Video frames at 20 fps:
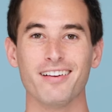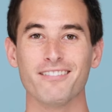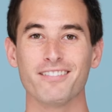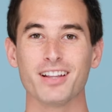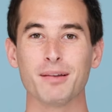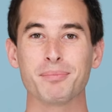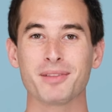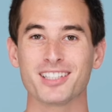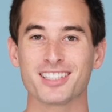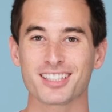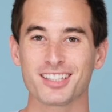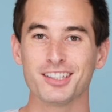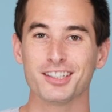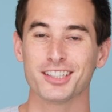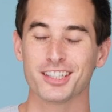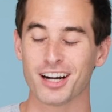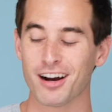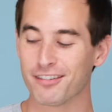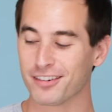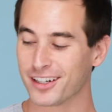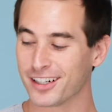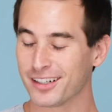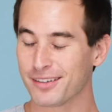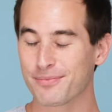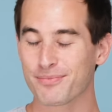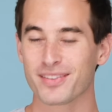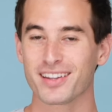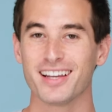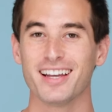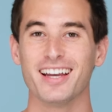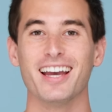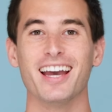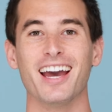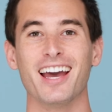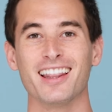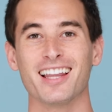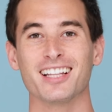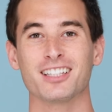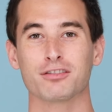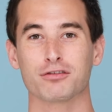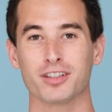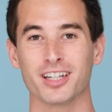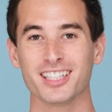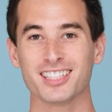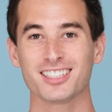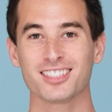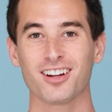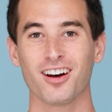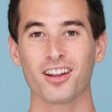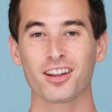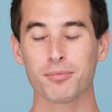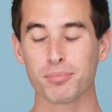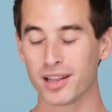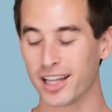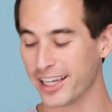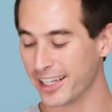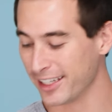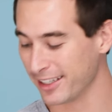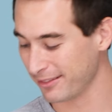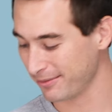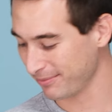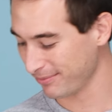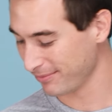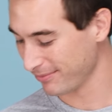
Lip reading: Flip the scooter over and let's reinstall the plate.